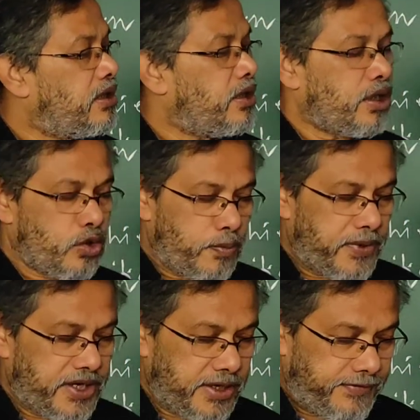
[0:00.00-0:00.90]

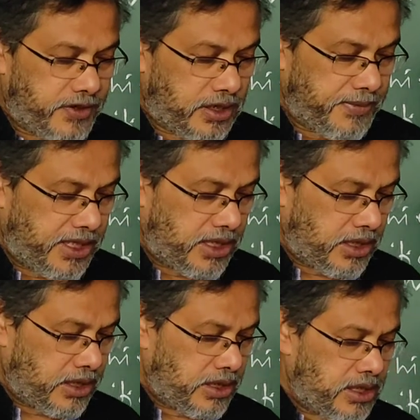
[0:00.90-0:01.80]
cooperative
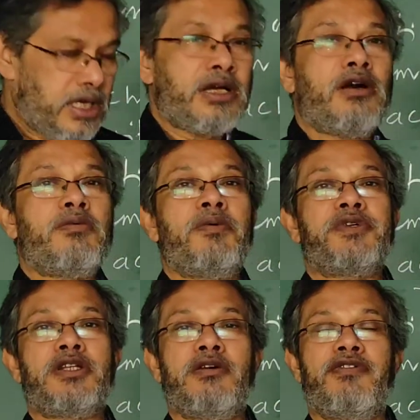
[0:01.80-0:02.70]
farming,
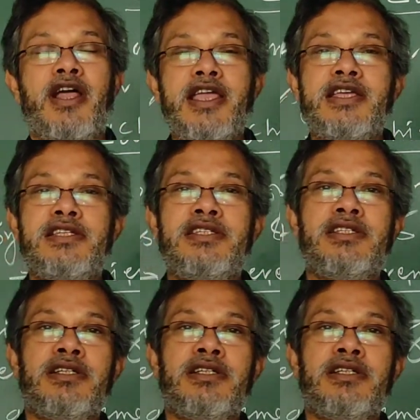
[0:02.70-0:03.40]
confirmation of right,